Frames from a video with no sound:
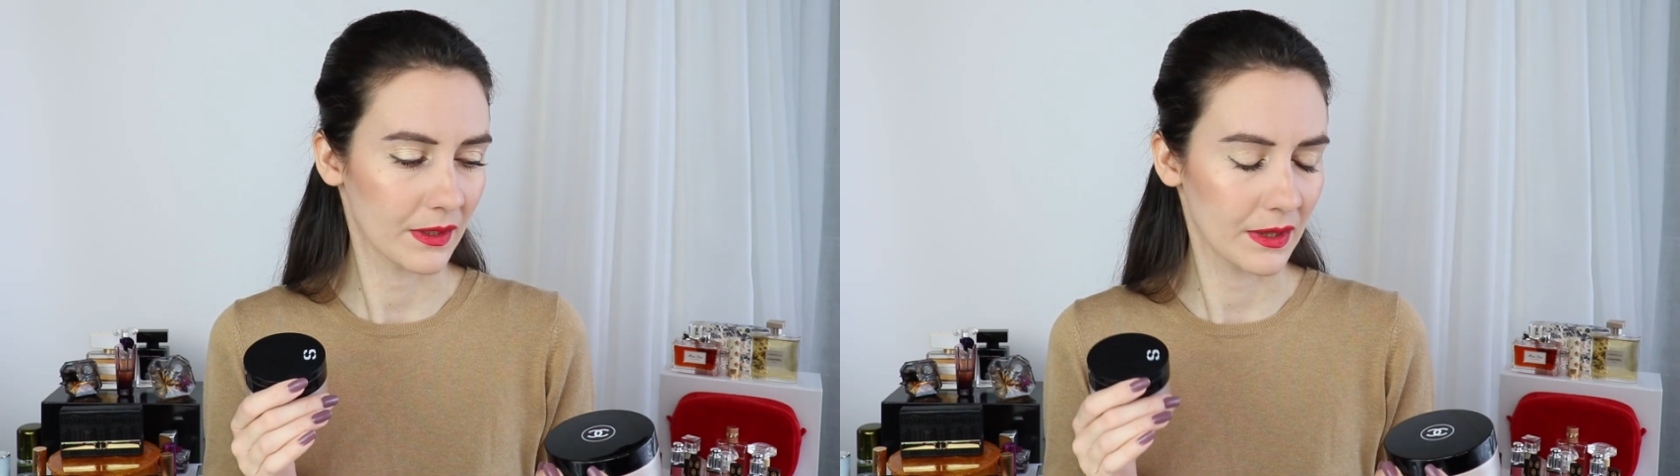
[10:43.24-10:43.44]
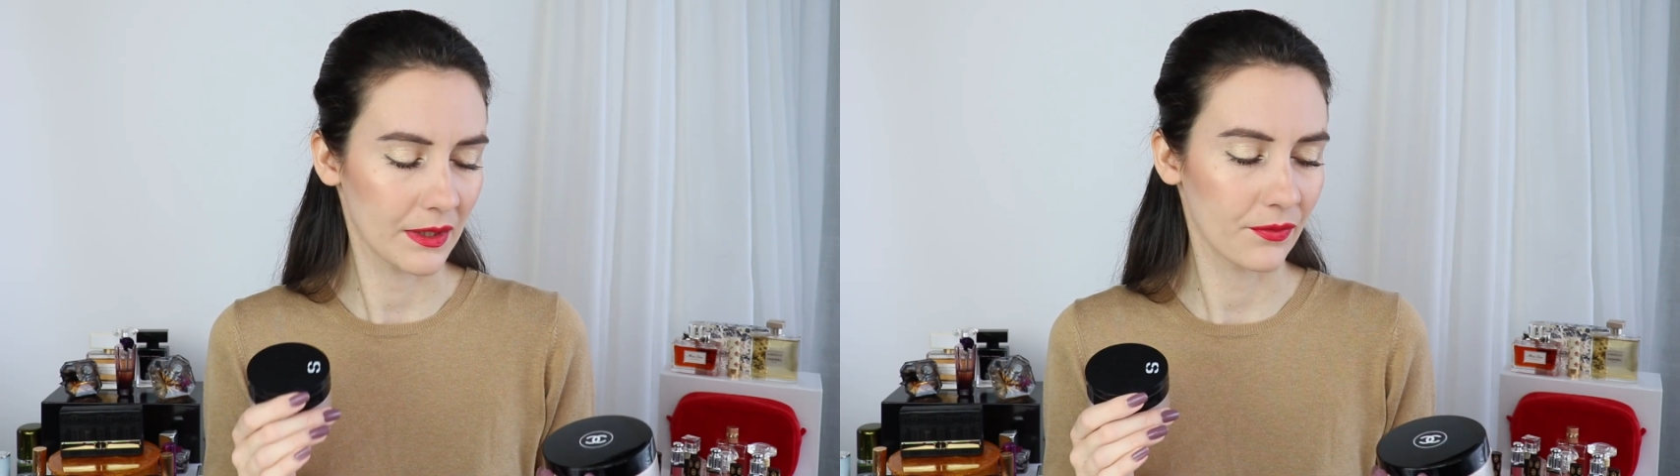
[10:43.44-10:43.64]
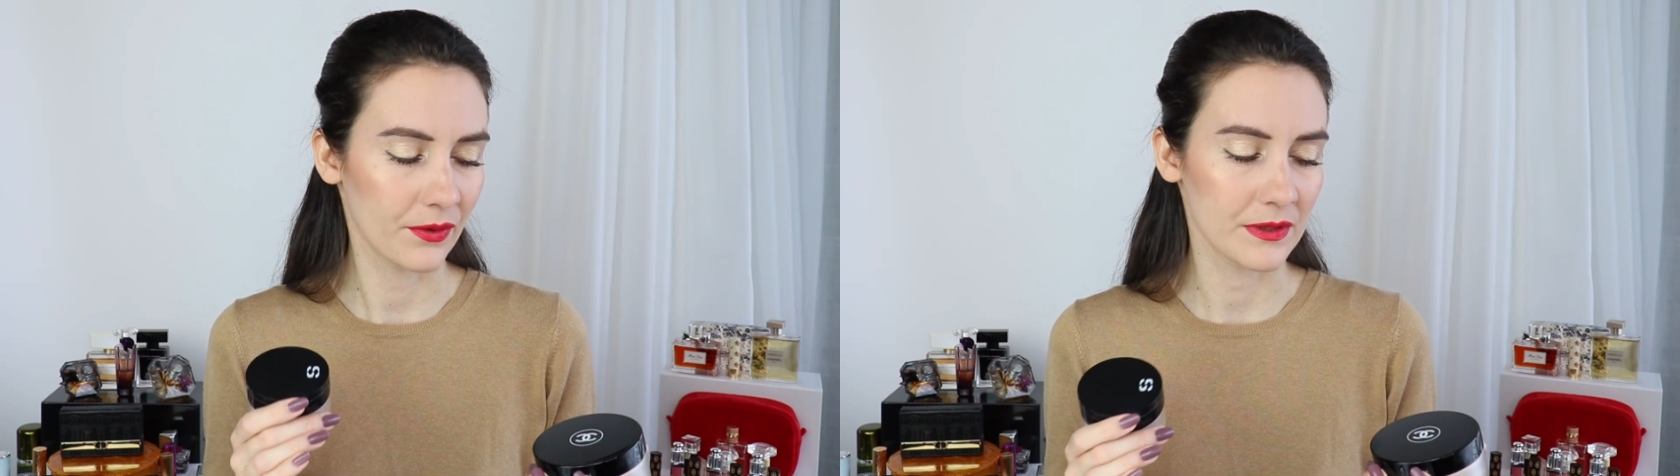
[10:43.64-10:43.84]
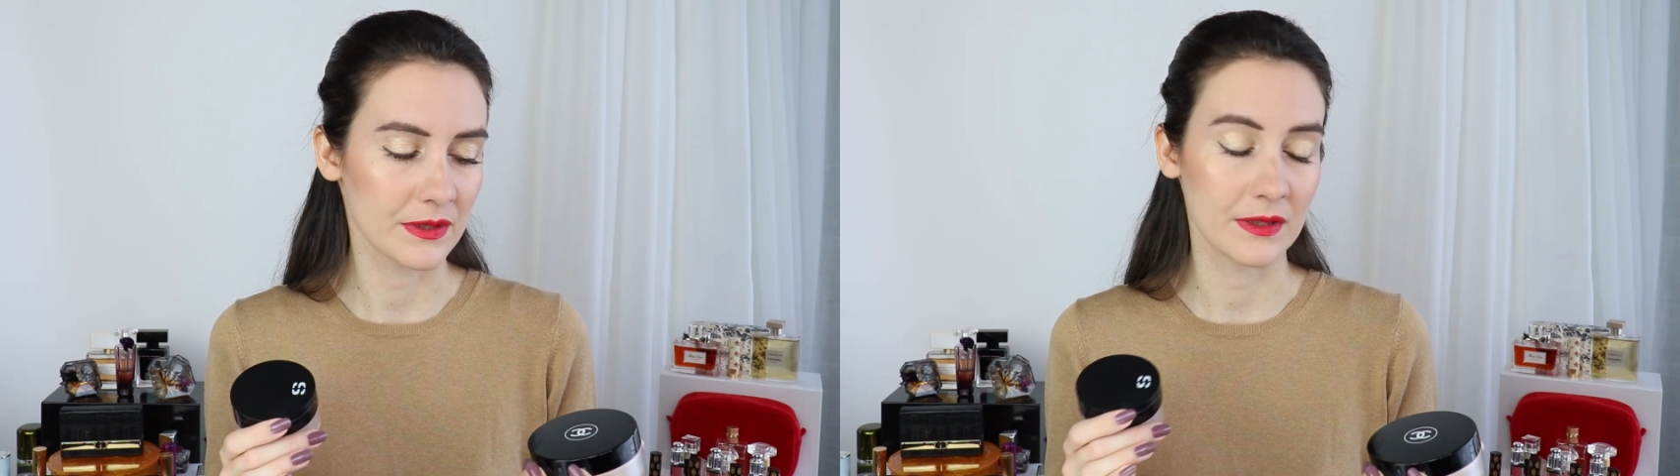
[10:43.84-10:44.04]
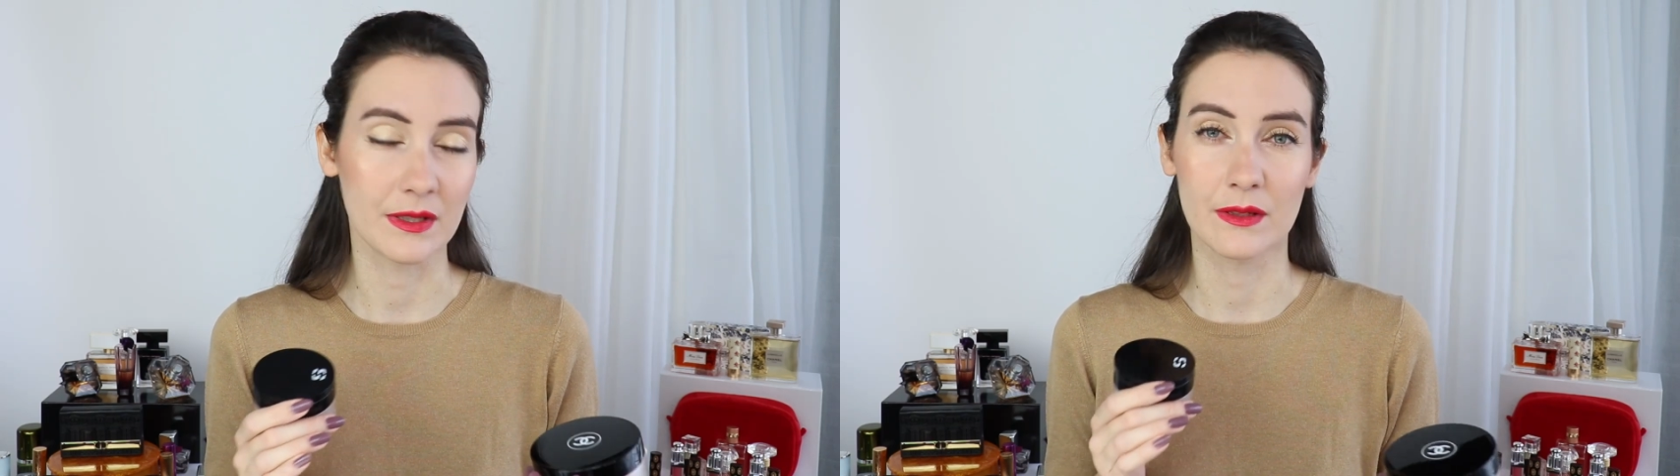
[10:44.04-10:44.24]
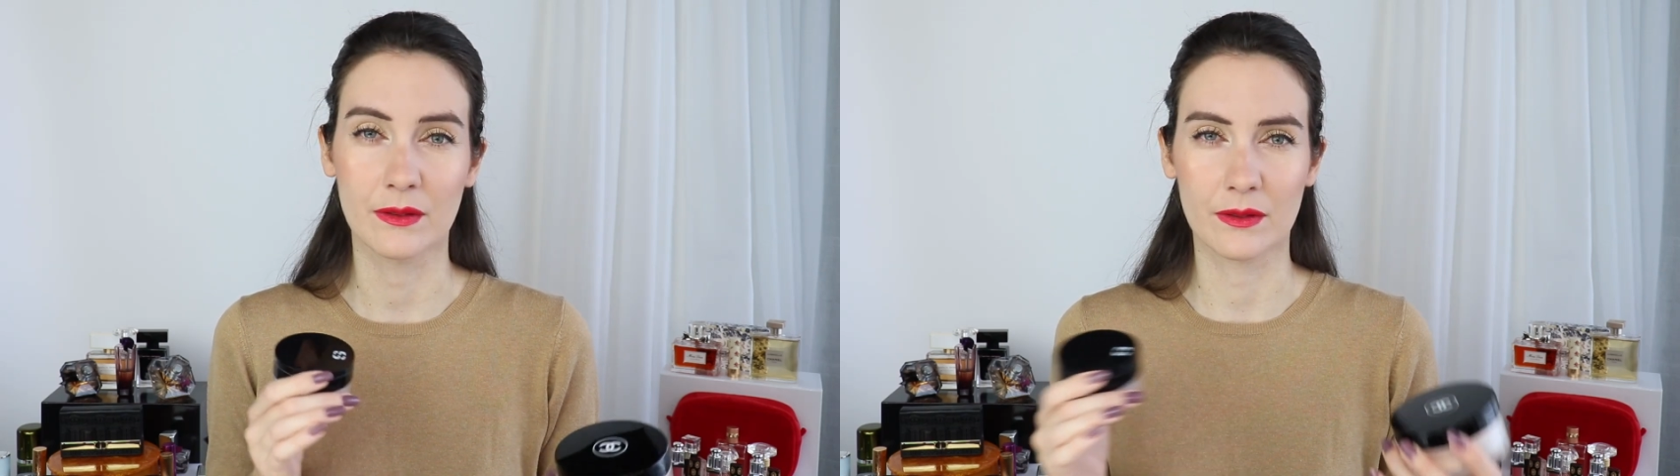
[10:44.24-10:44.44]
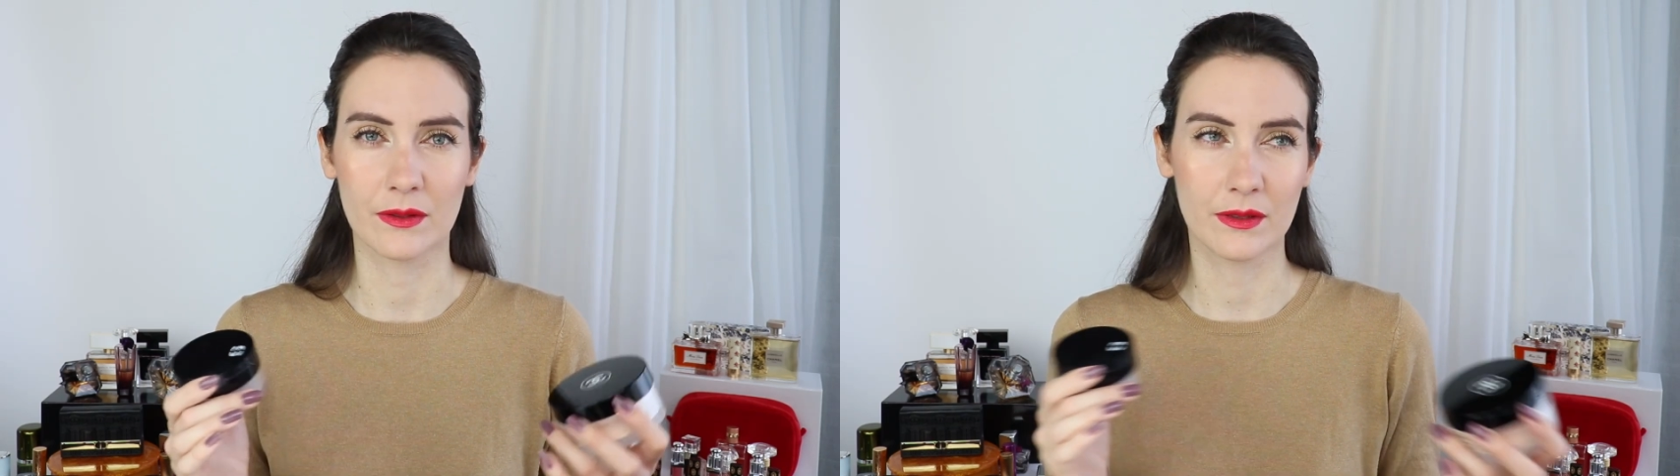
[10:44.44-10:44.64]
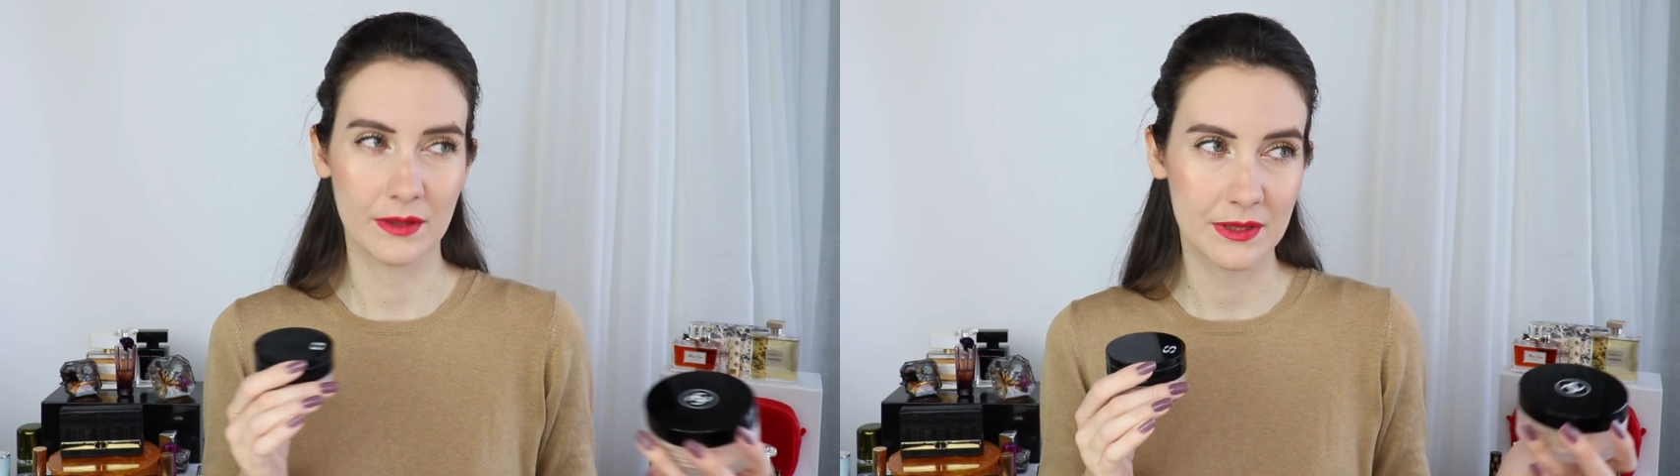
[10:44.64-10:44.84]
the difference, and